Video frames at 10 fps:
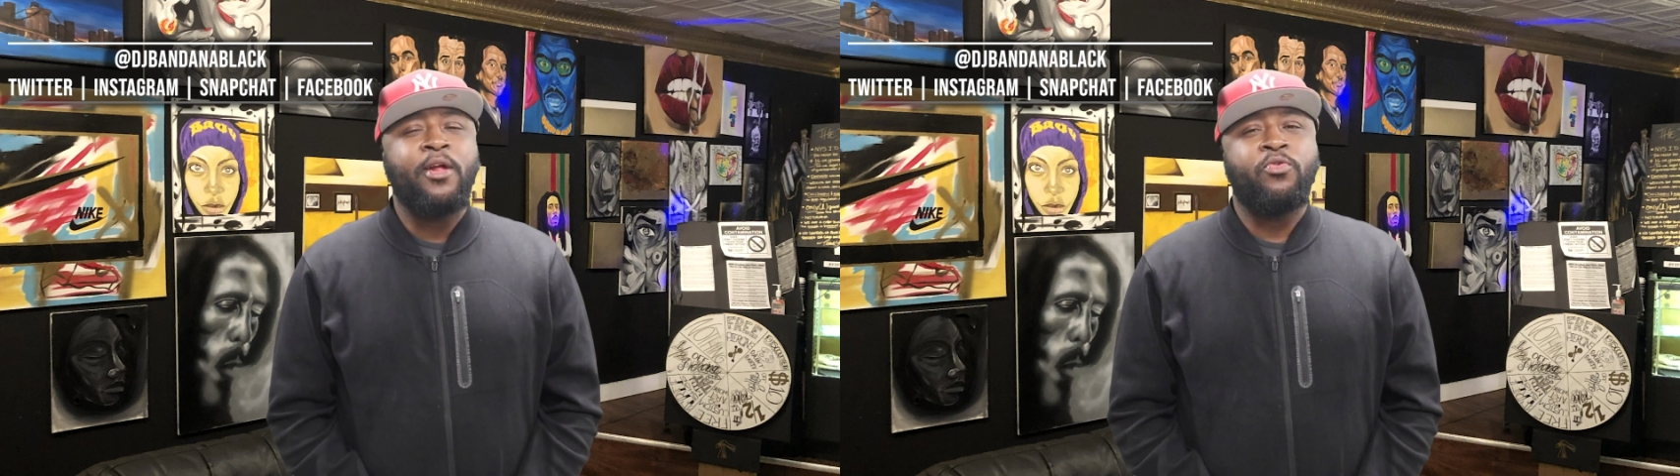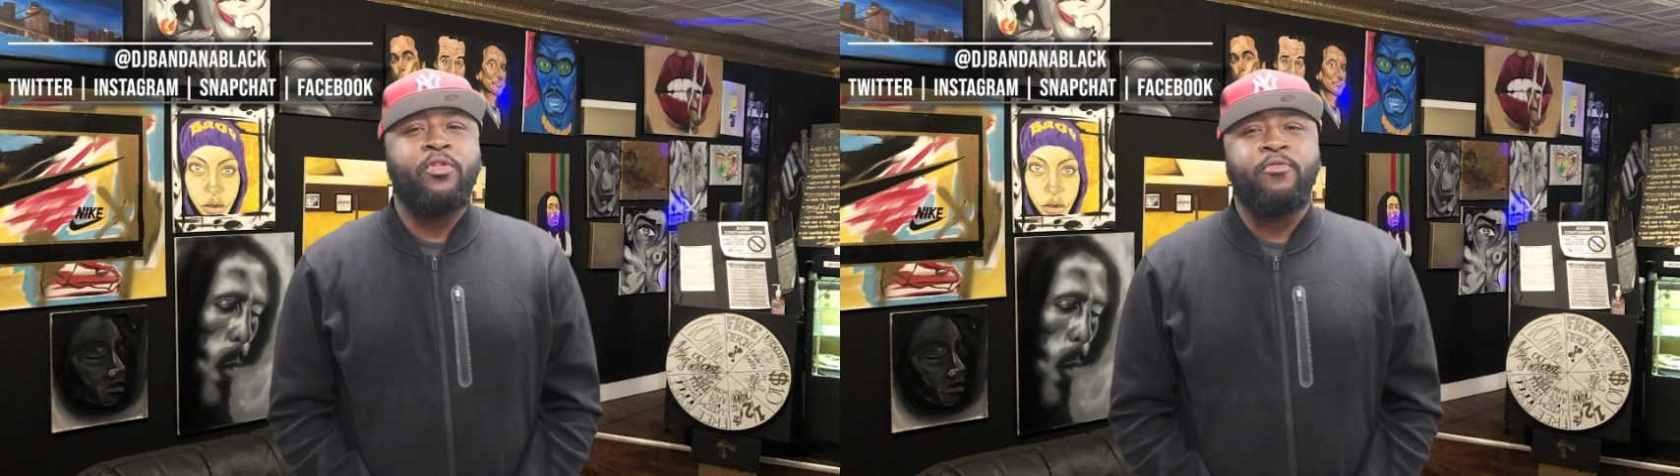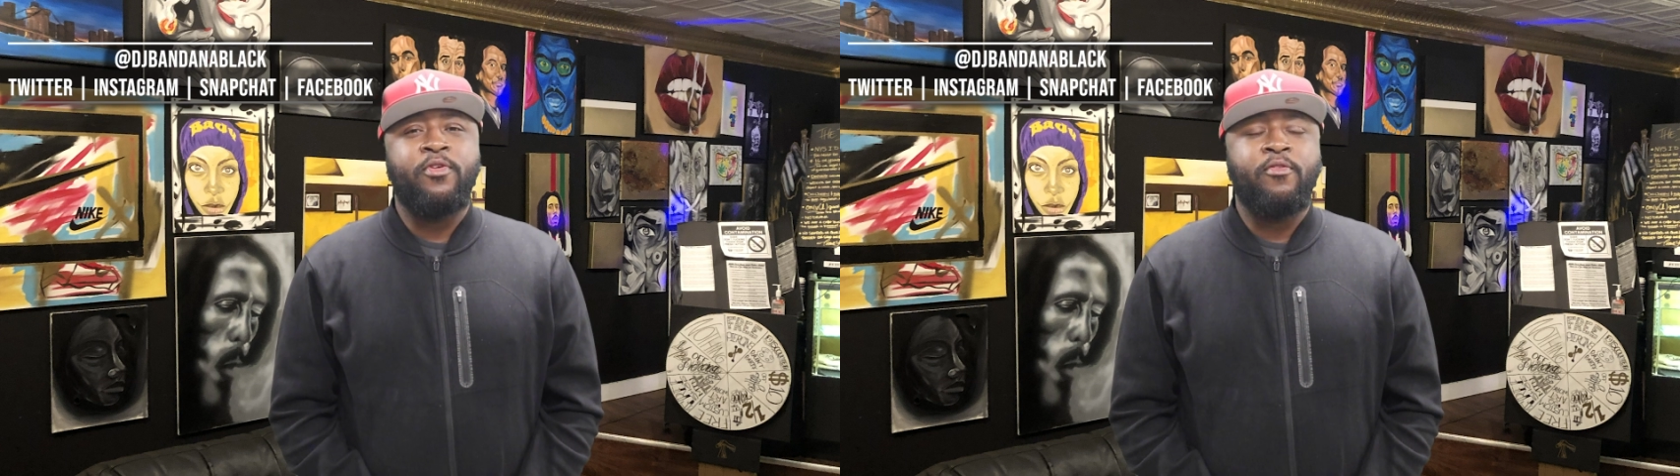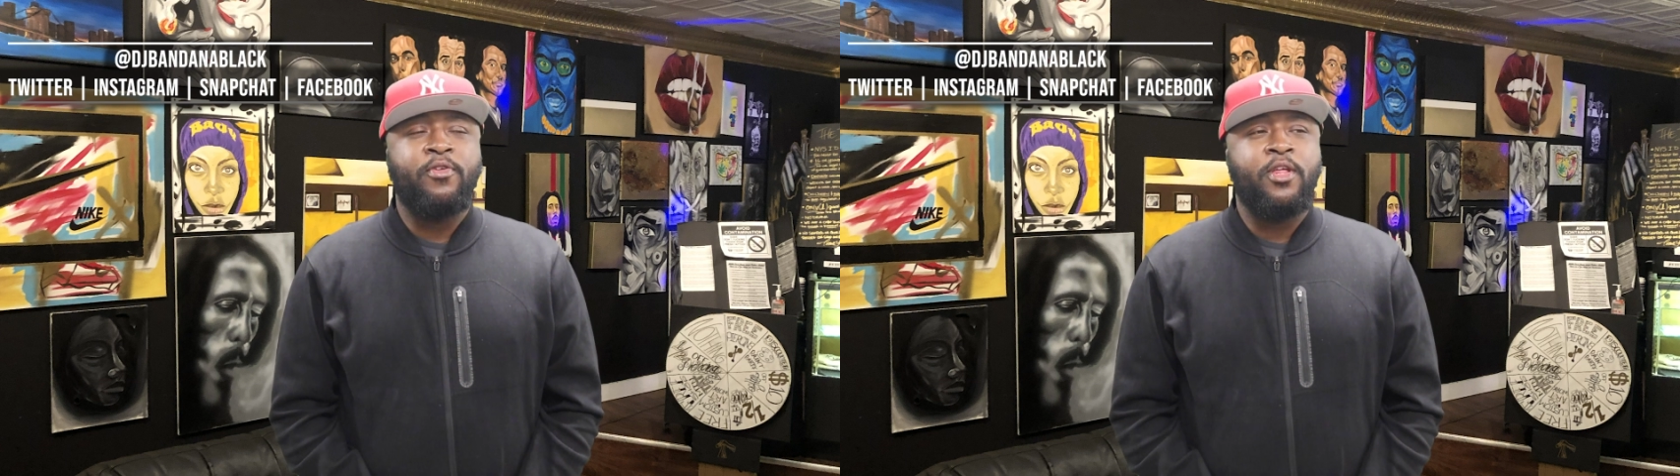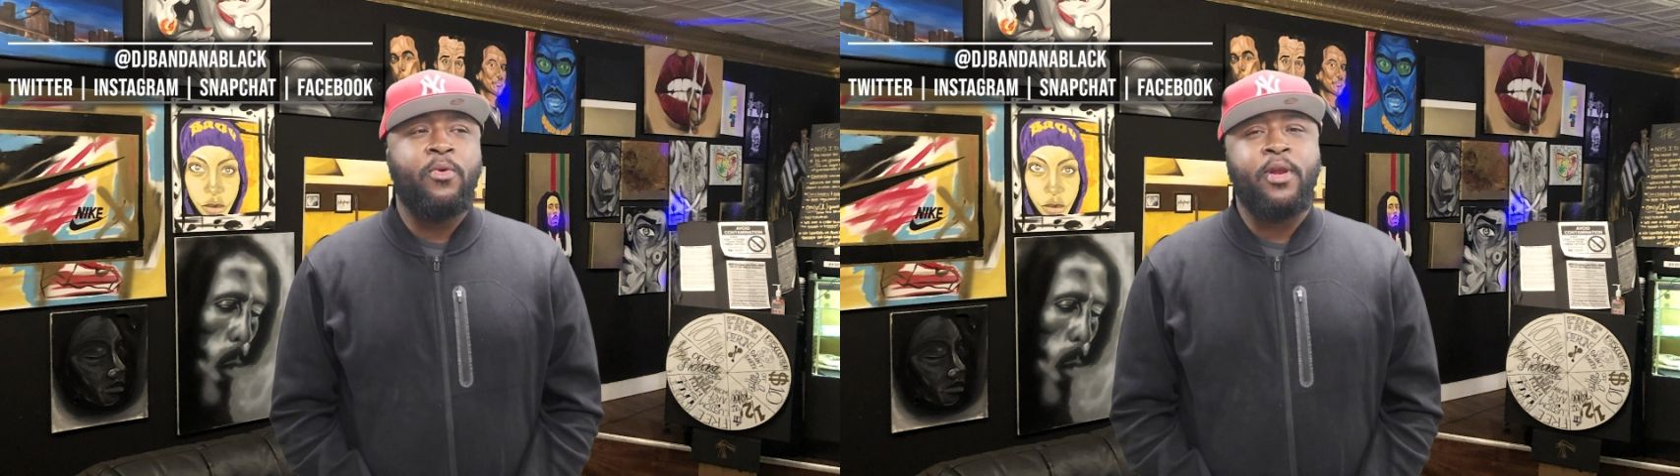I do another
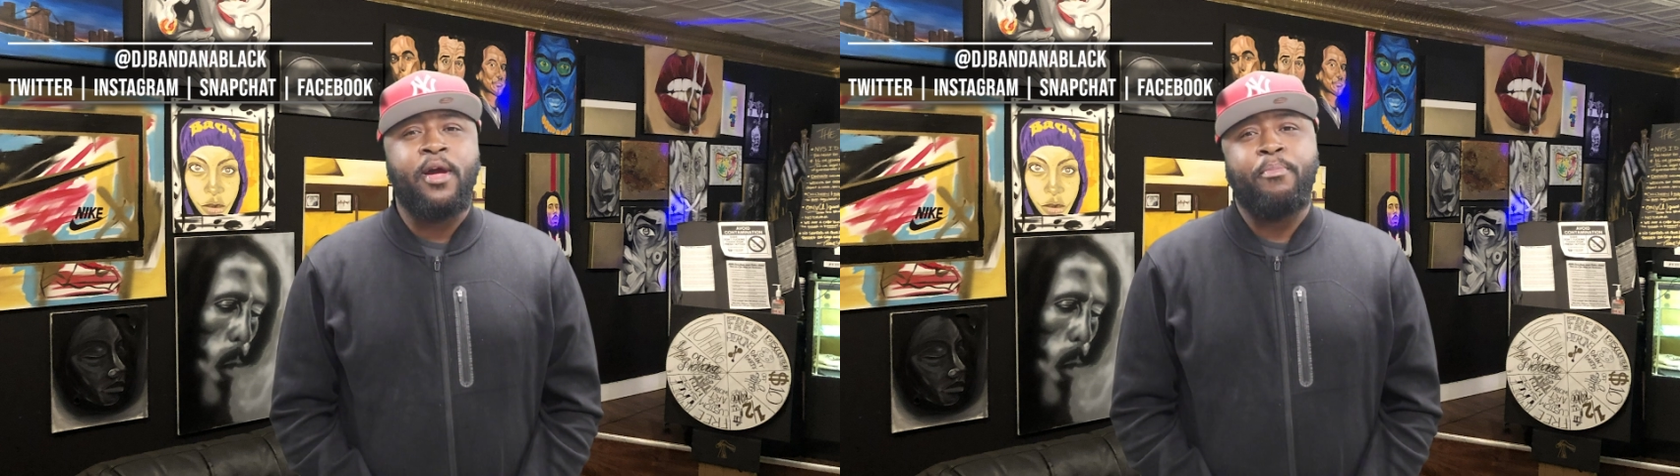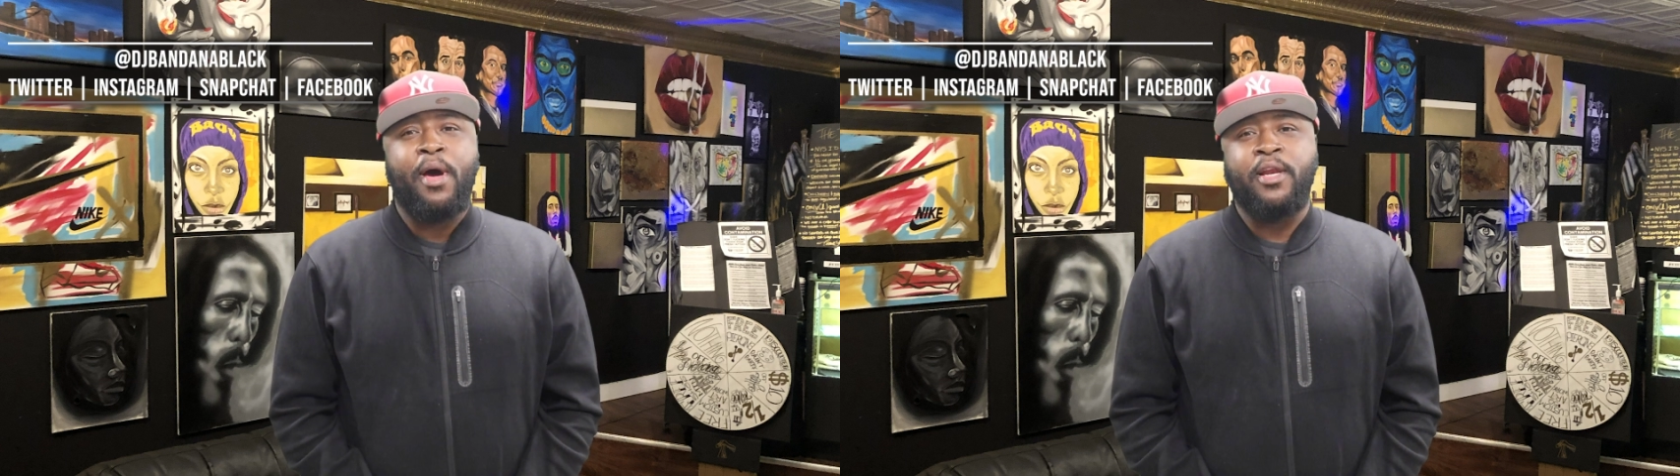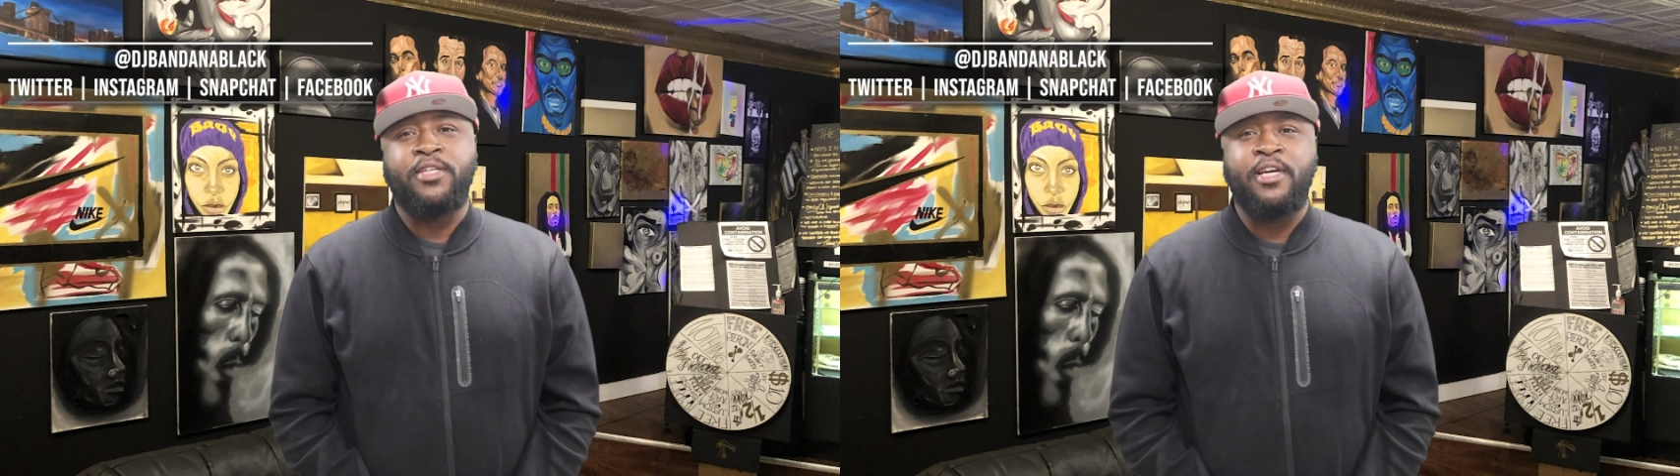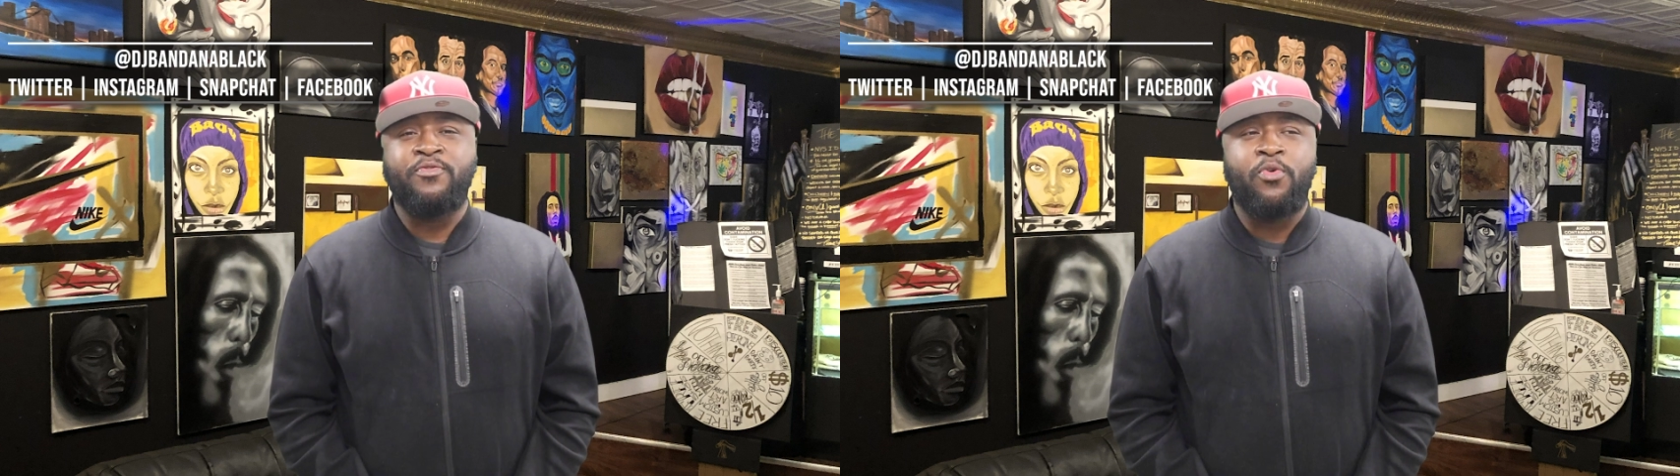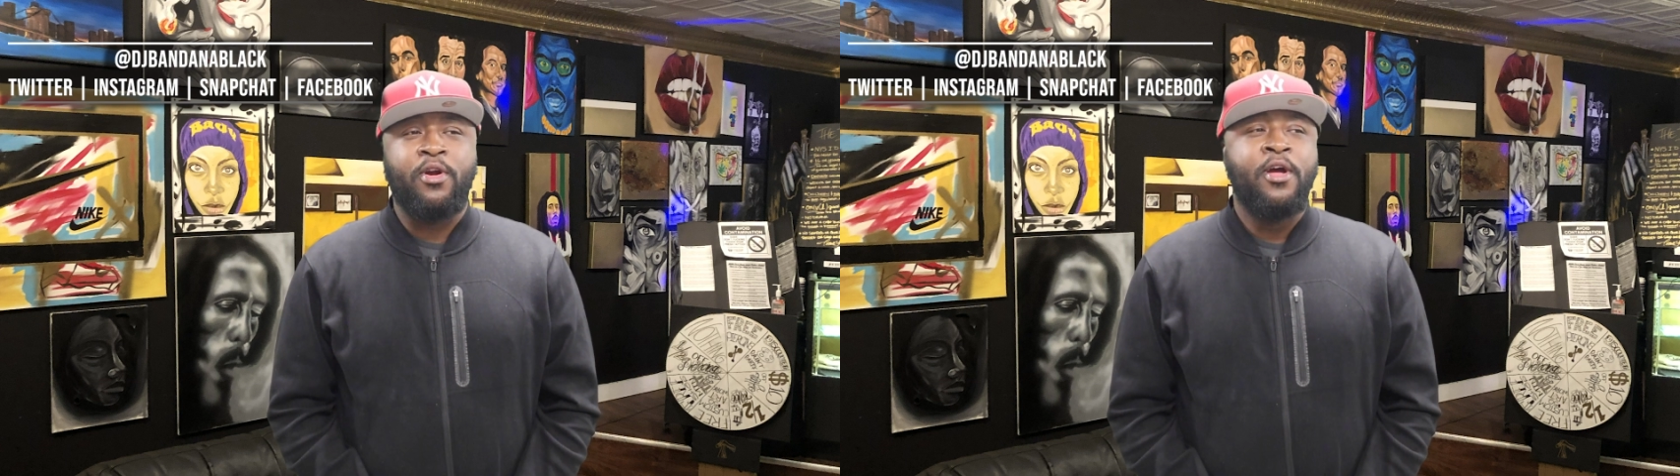video and like apologize
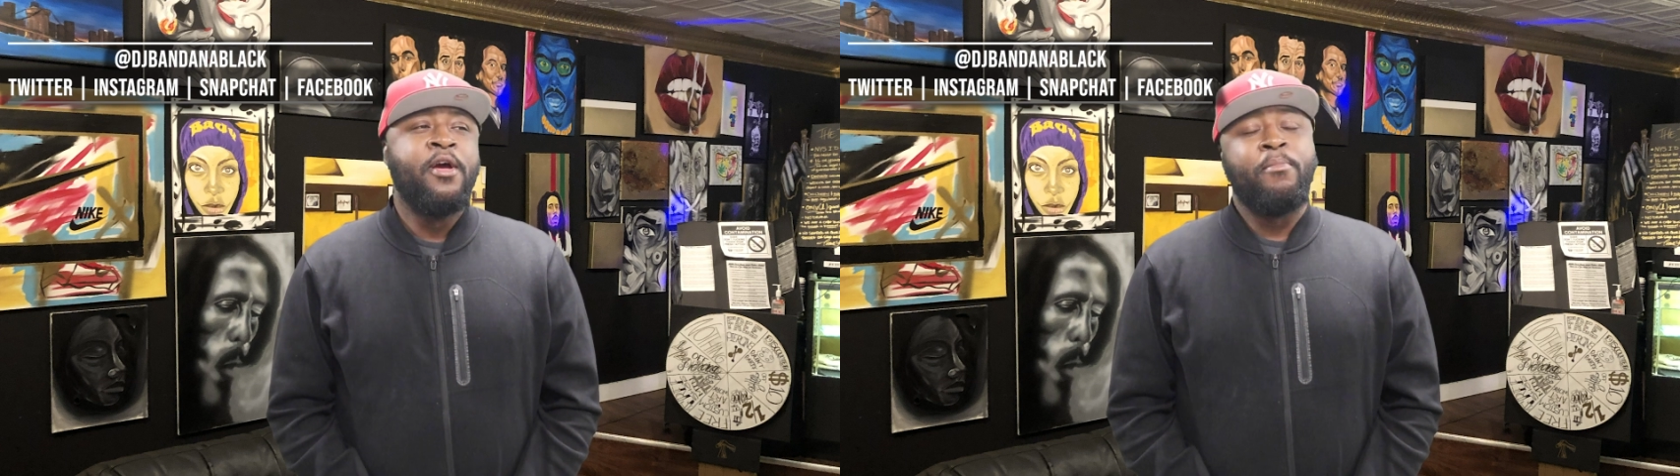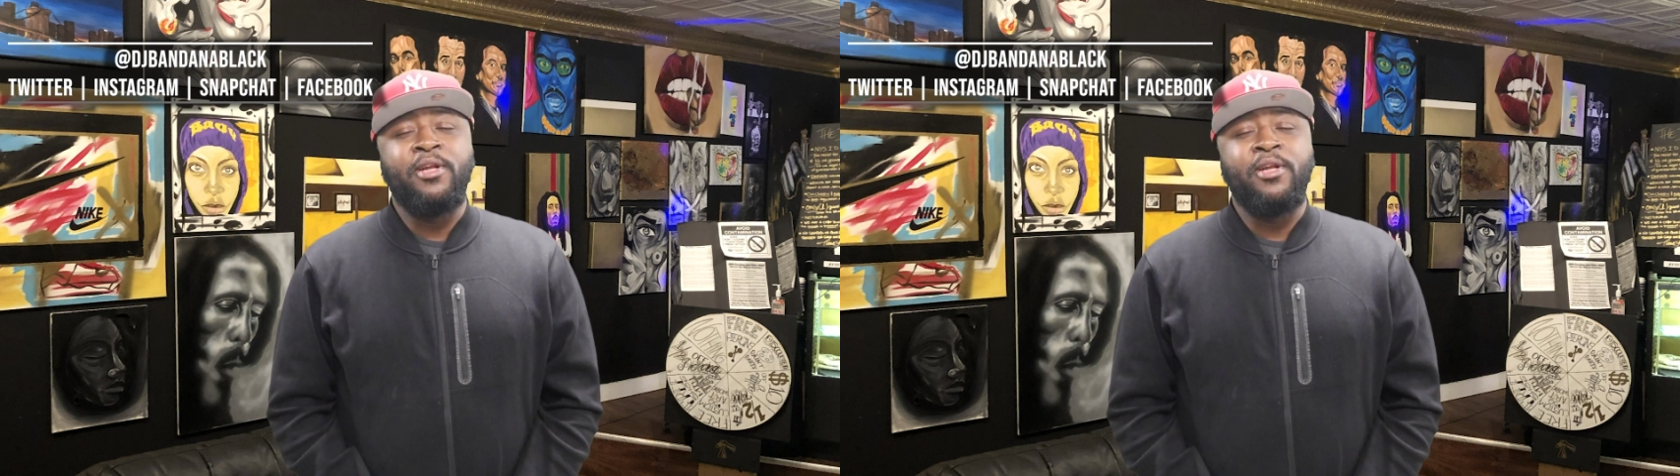for it.